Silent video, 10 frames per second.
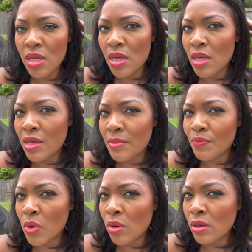Um,
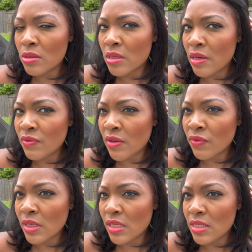alls have
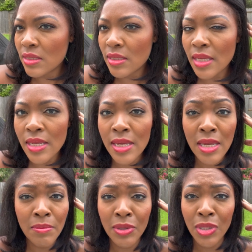definitely set
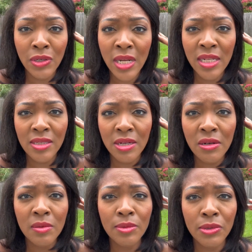in, but they're not
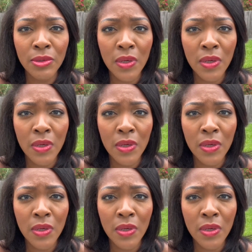terrible.